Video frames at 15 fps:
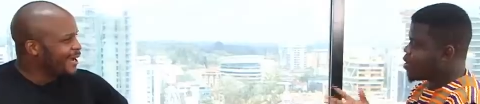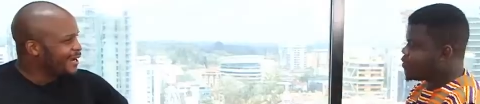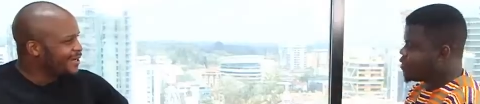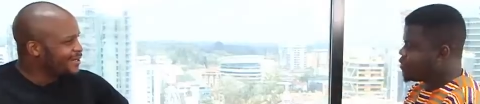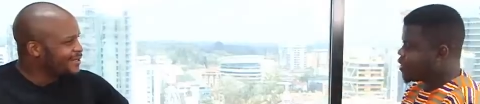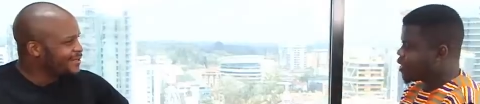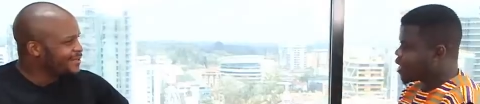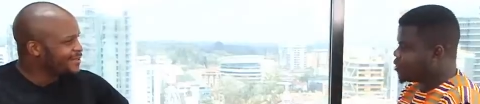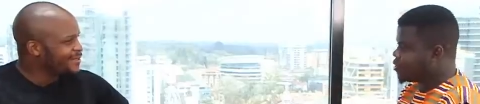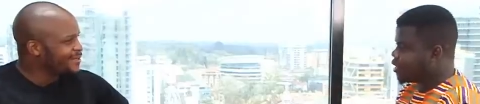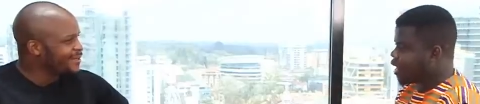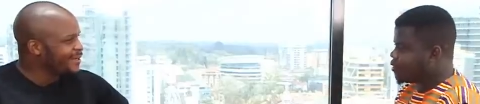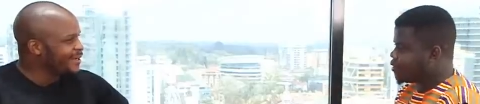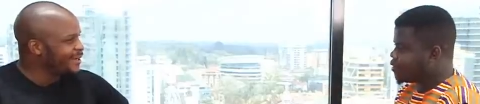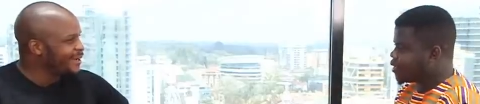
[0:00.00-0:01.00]
Speaker 1: my favorite country
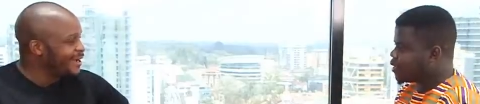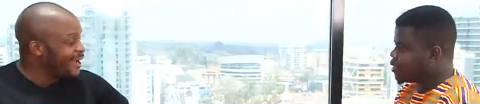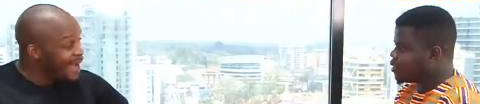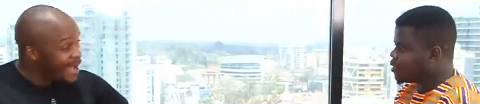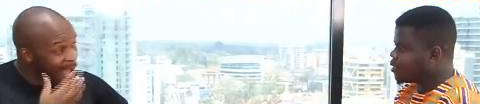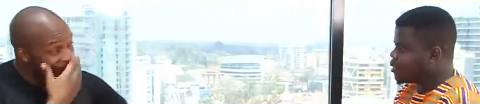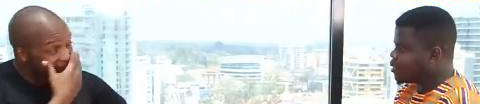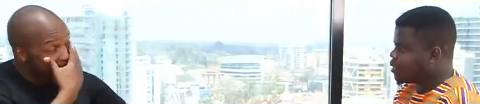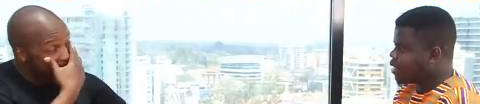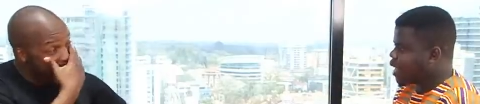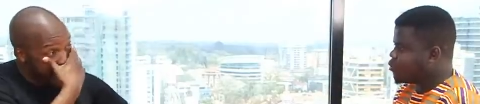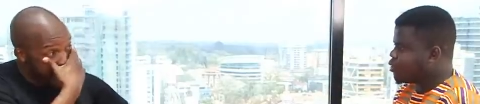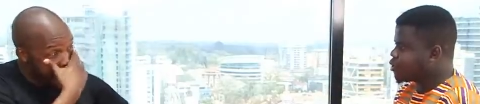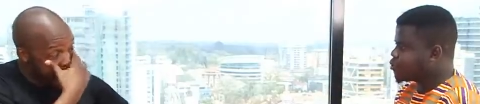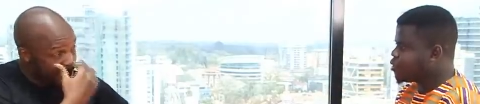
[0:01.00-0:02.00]
in Africa. -huh.
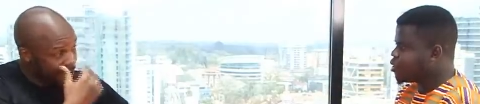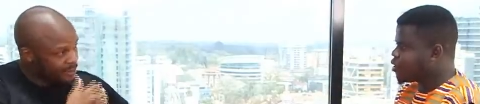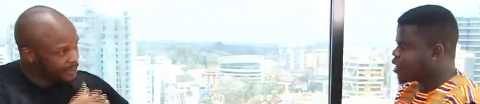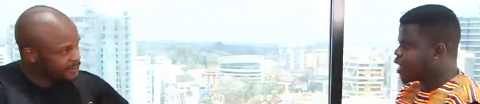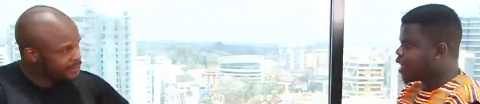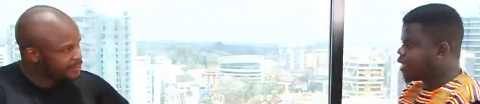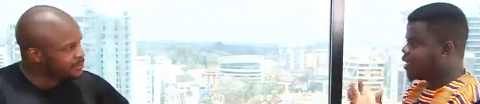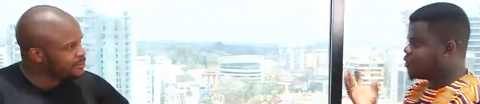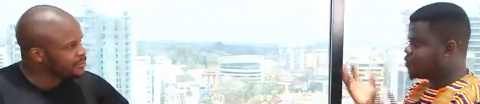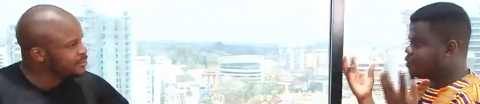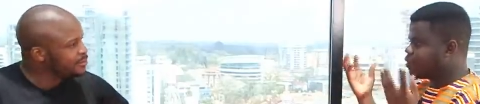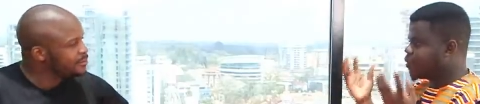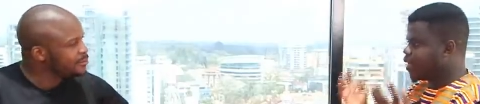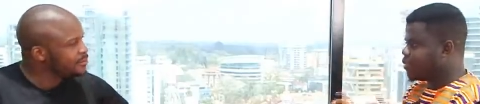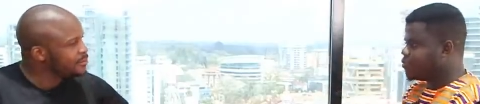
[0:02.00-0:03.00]
I wish we all can learn
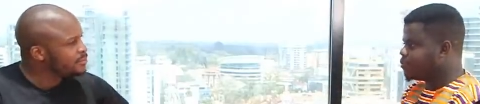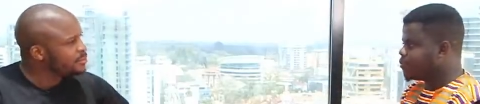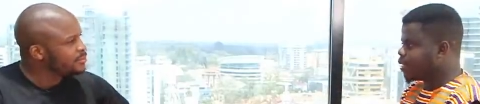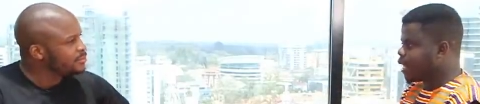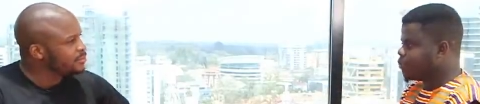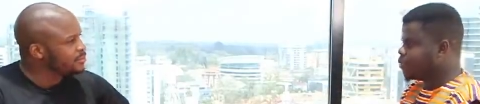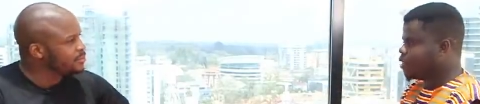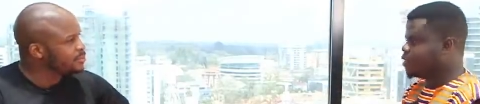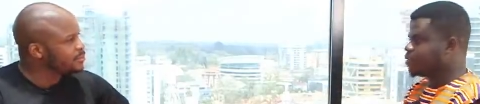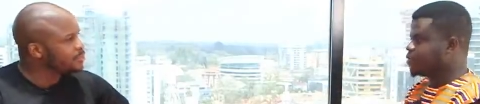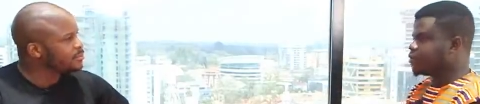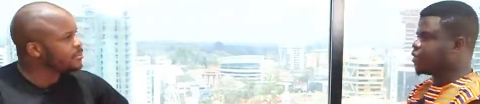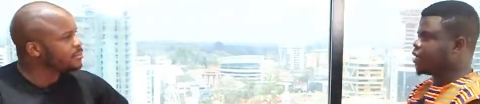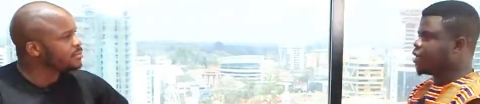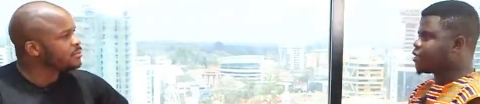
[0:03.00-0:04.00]
from them. Mm -hmm. I mm-hmm. mean,
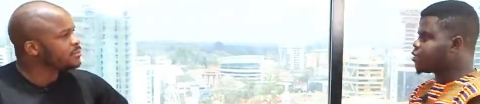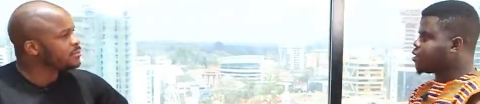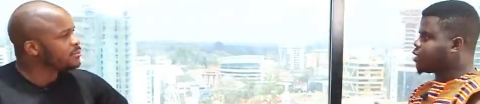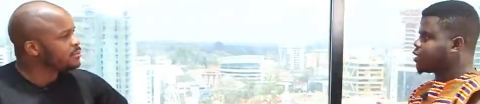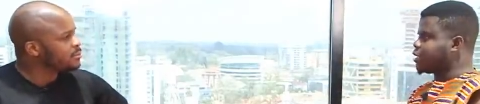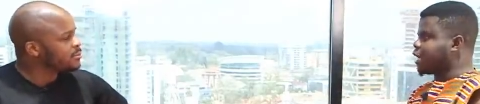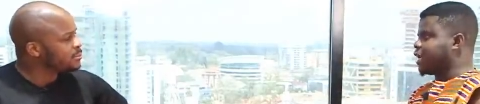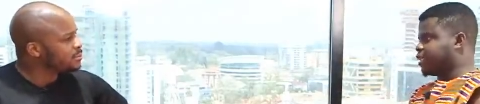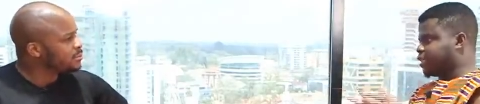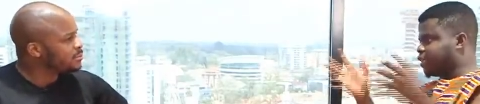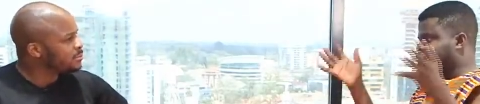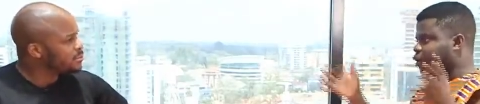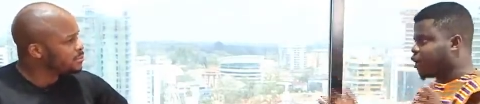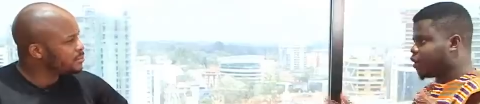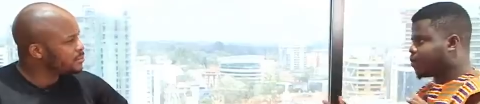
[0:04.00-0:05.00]
it's not that
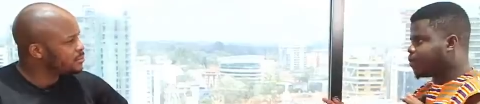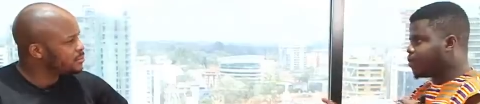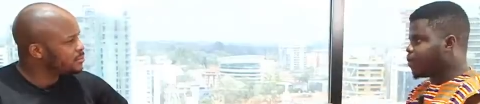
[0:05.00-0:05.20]
developed